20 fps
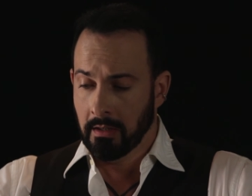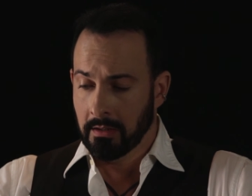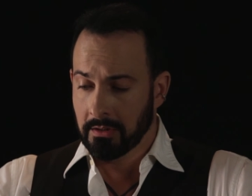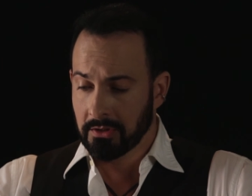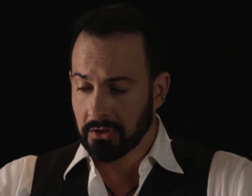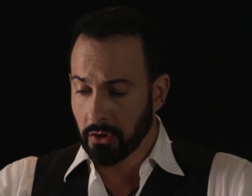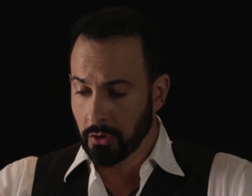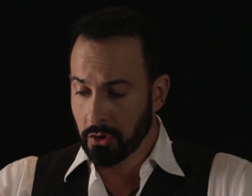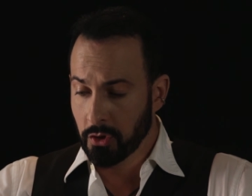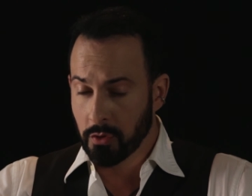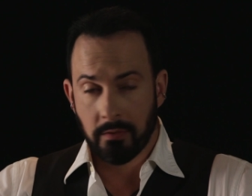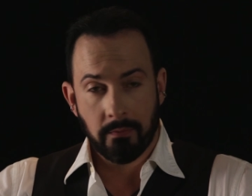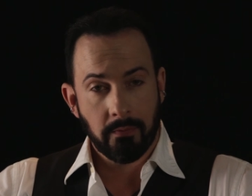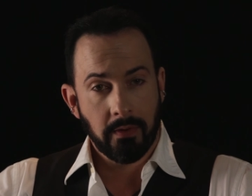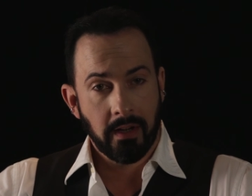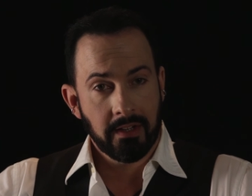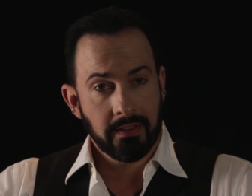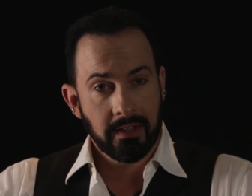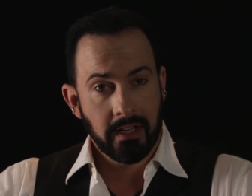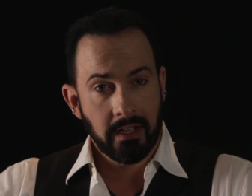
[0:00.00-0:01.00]
so you can
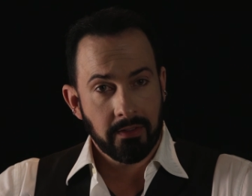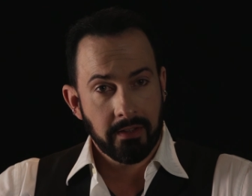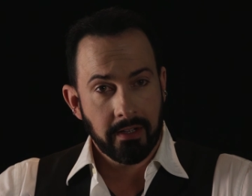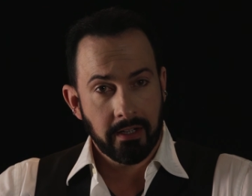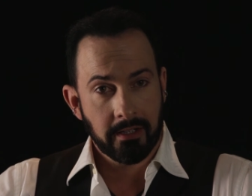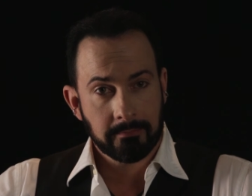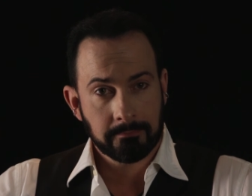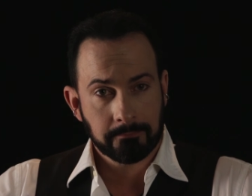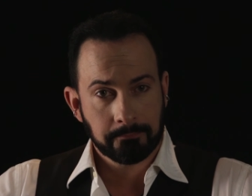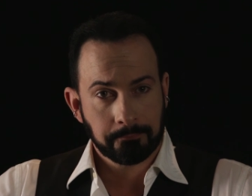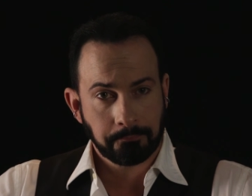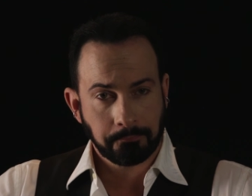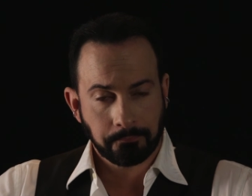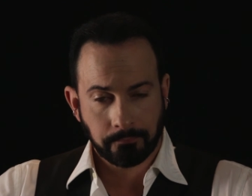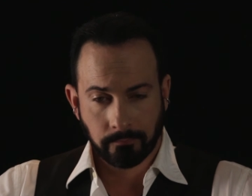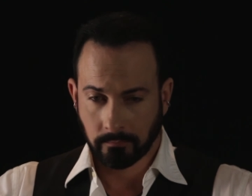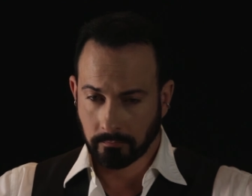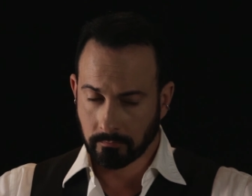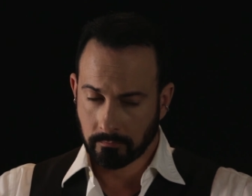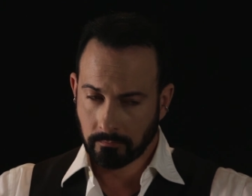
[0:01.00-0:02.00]
find that there
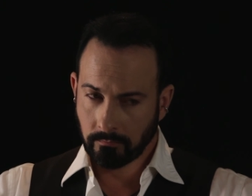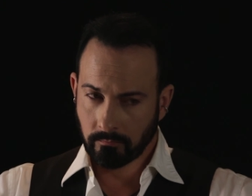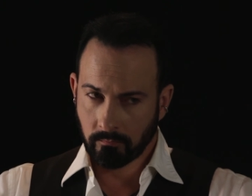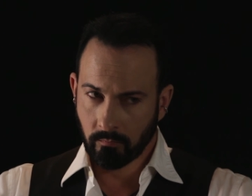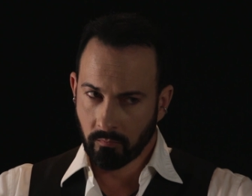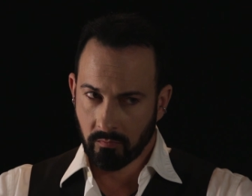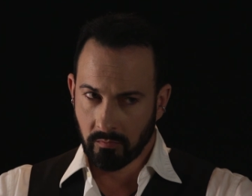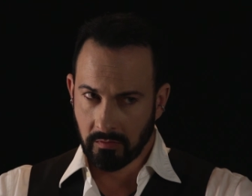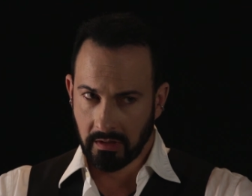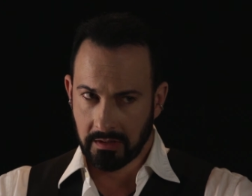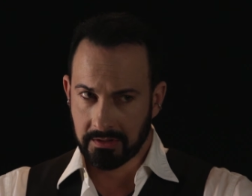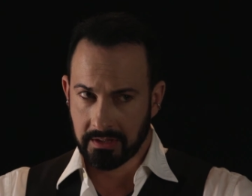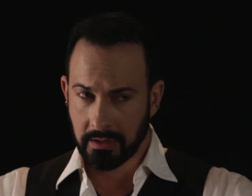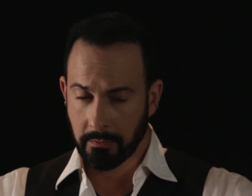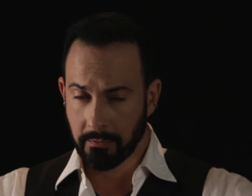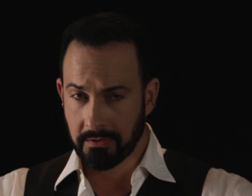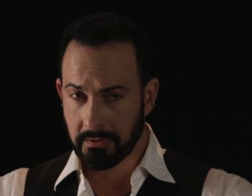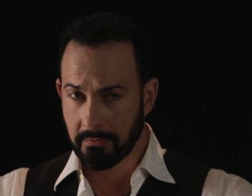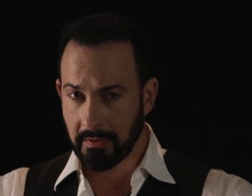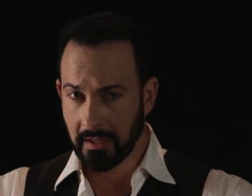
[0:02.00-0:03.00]
and see
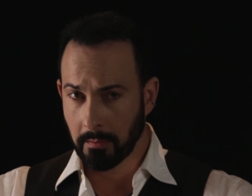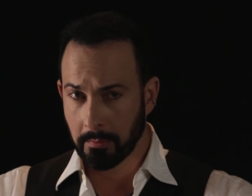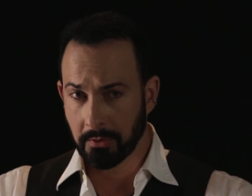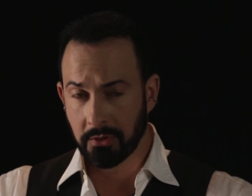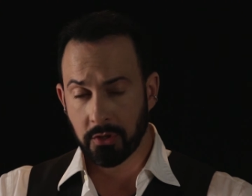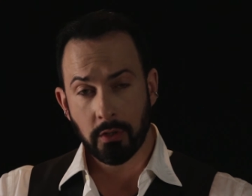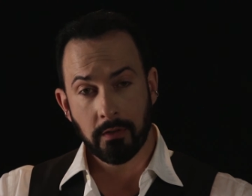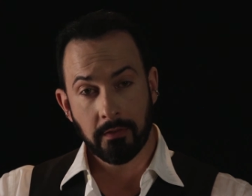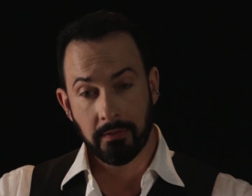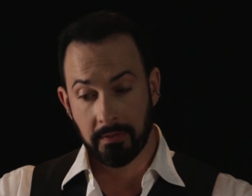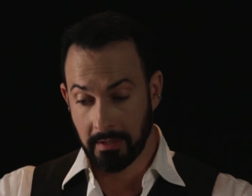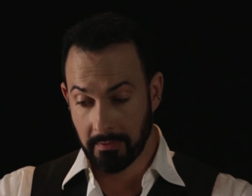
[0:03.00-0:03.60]
if it's available to you.